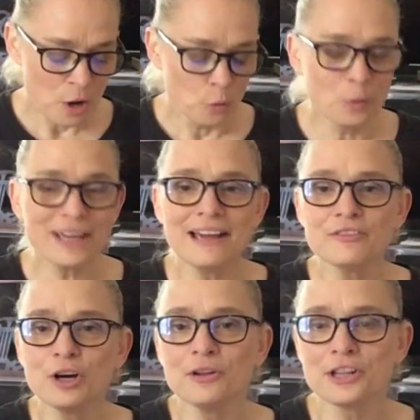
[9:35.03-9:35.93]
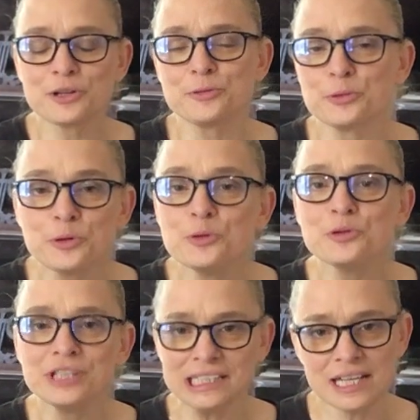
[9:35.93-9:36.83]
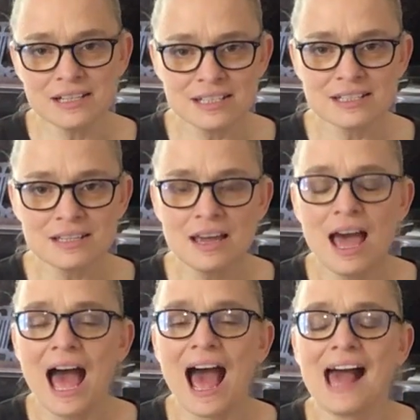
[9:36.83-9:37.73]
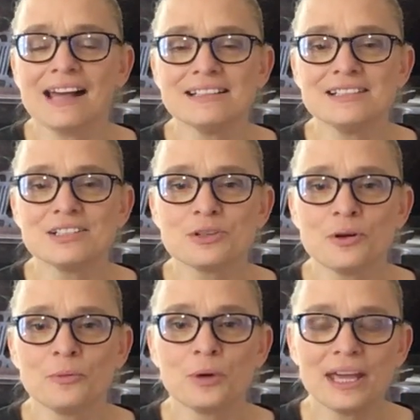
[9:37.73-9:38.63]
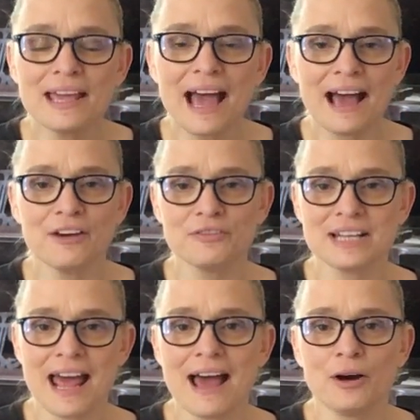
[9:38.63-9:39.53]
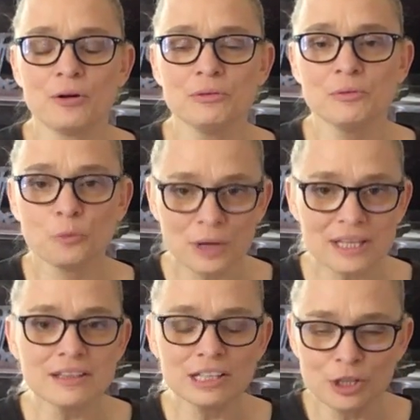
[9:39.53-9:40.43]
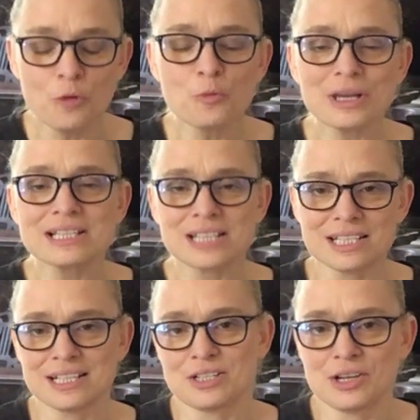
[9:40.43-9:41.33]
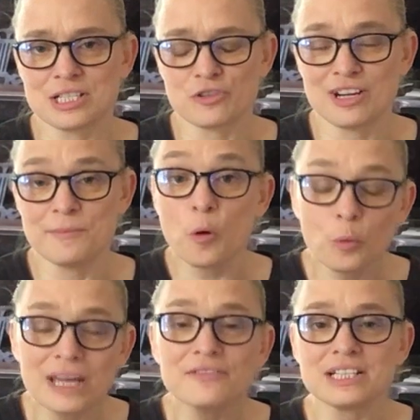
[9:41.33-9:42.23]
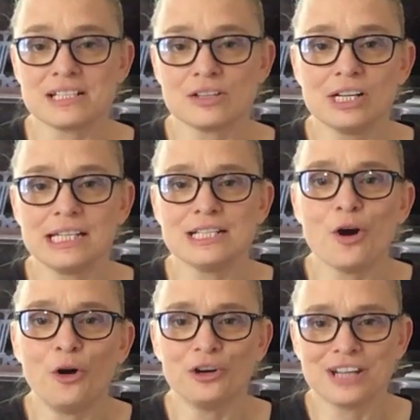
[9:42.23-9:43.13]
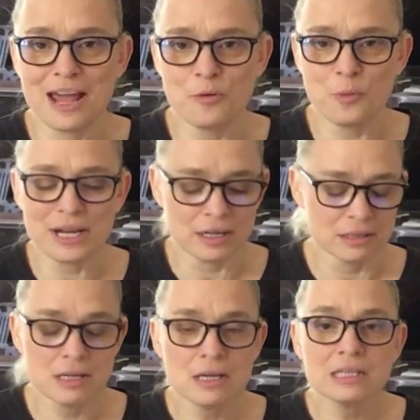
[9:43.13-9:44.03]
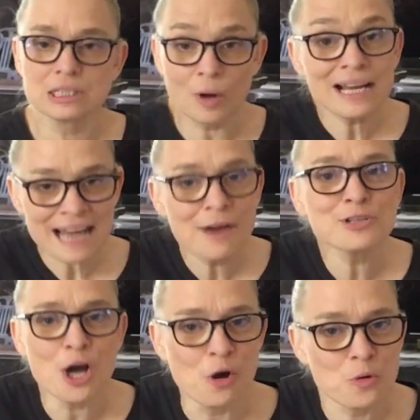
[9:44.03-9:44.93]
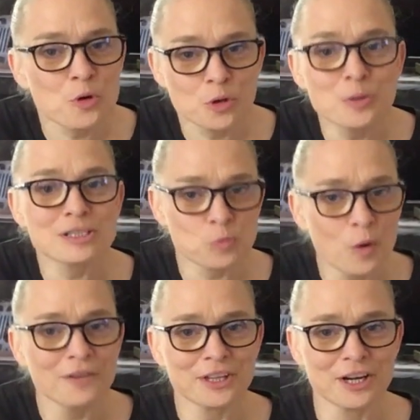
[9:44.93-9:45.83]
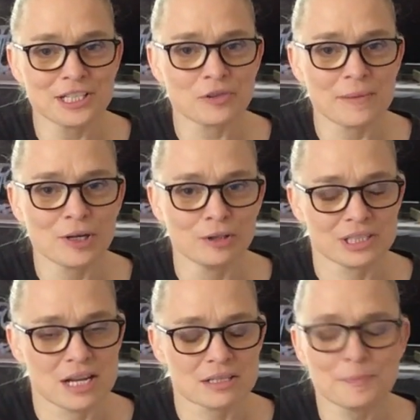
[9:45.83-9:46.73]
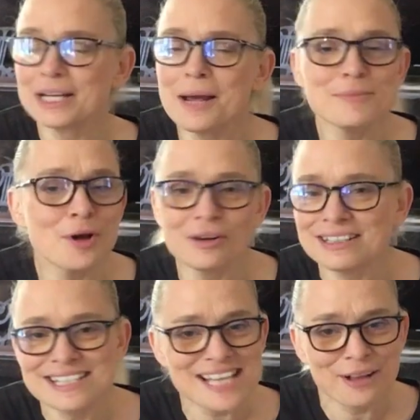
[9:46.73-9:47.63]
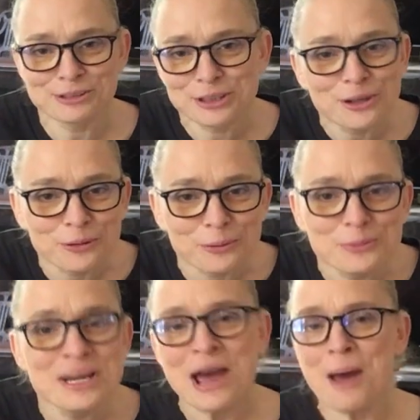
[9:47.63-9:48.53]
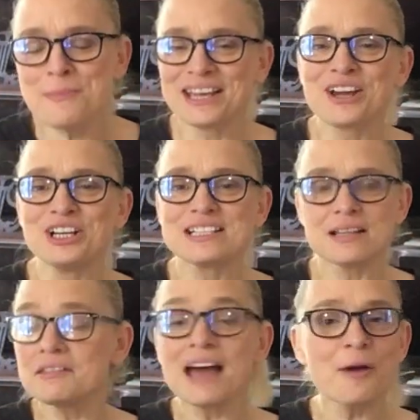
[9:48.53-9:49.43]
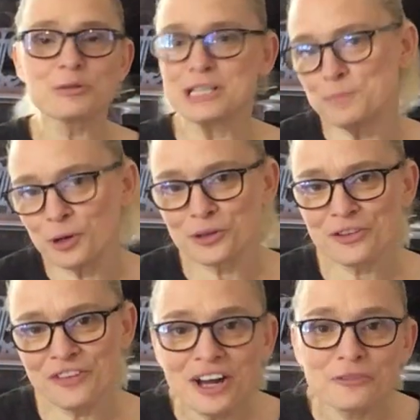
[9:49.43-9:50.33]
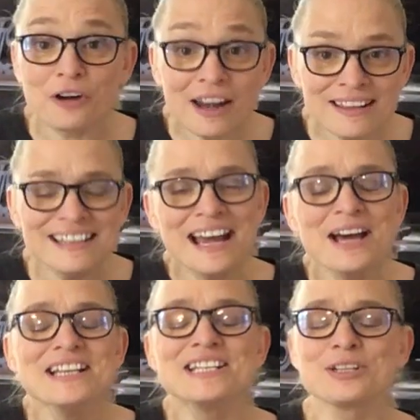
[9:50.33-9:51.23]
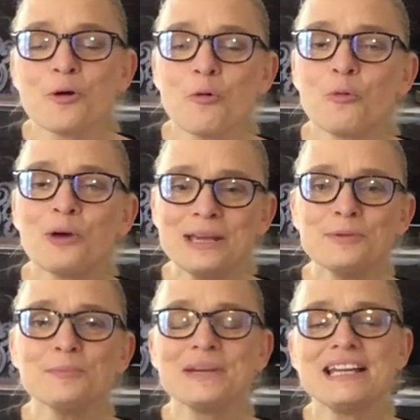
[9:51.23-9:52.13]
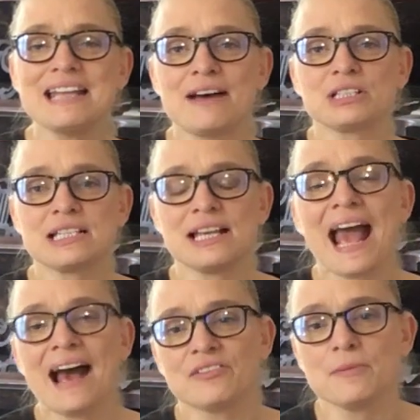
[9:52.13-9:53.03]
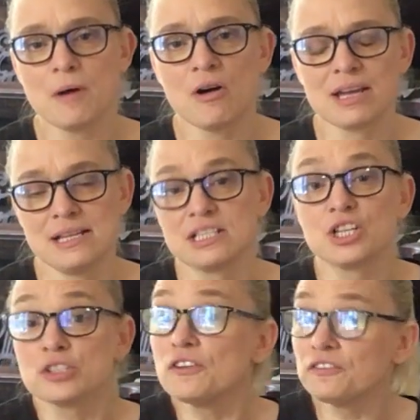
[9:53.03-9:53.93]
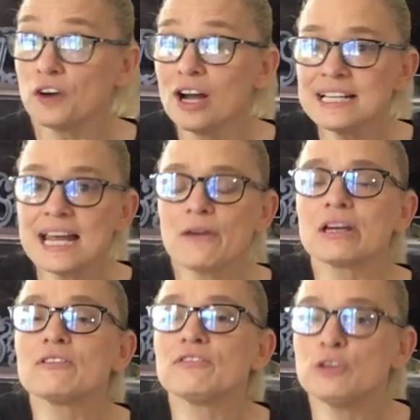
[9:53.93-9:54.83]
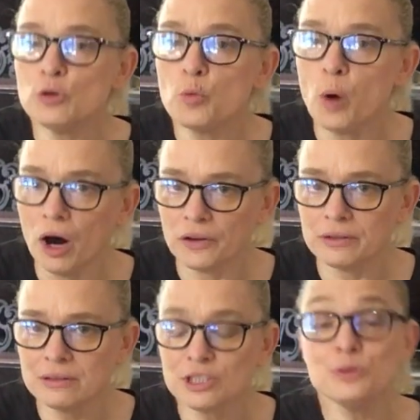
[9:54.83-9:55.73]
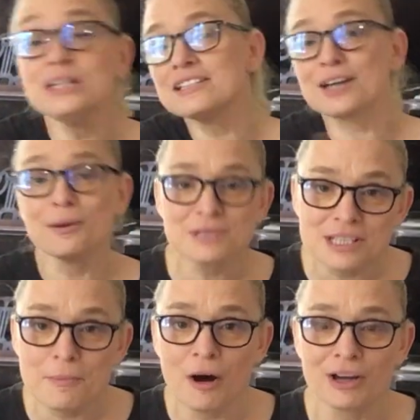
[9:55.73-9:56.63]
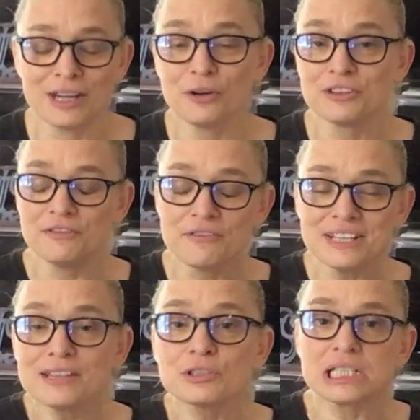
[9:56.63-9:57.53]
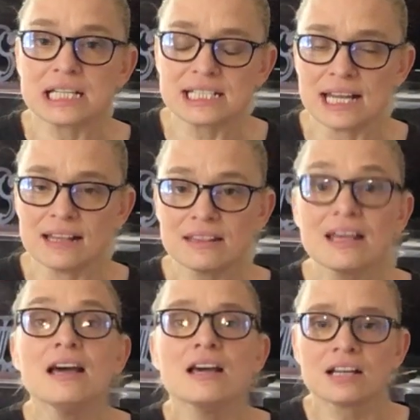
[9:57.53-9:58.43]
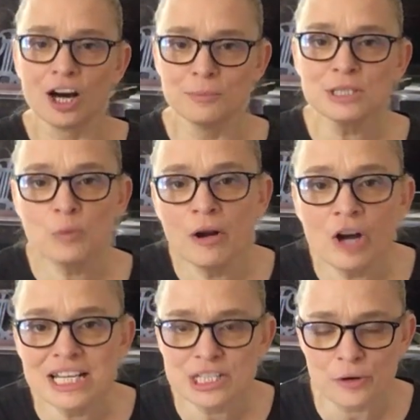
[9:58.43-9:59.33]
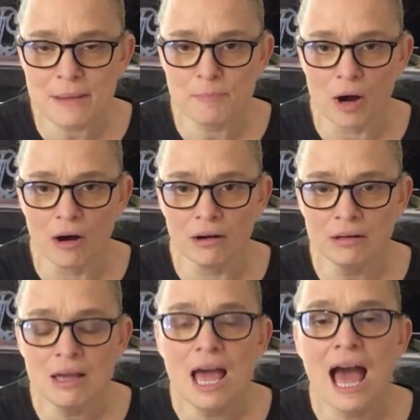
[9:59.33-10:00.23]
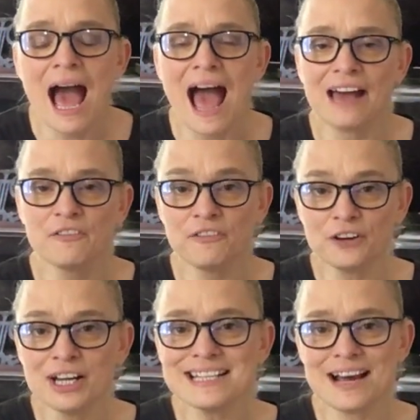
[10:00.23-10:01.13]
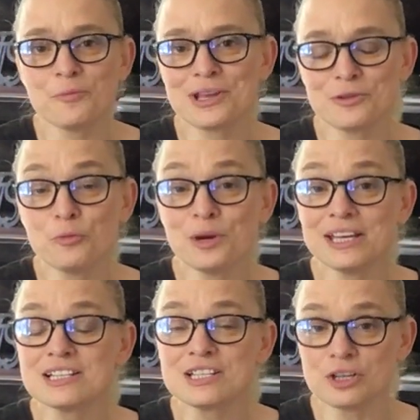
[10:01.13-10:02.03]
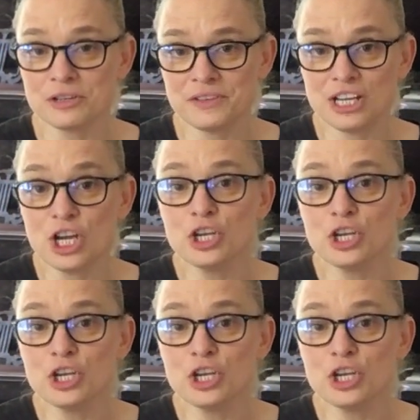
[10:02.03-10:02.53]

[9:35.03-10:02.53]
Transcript: We have gone through the list and we have now with along with Sussex ice cream we have decided on a winner. So I now know who has won the ice cream contest, but I'm not going to tell you because that would spoil the fun, right? So we will be announcing at the market. So to find out if you won, you need to come to the market on the 15th or 16th, come to our ice cream bar and find out whether we are serving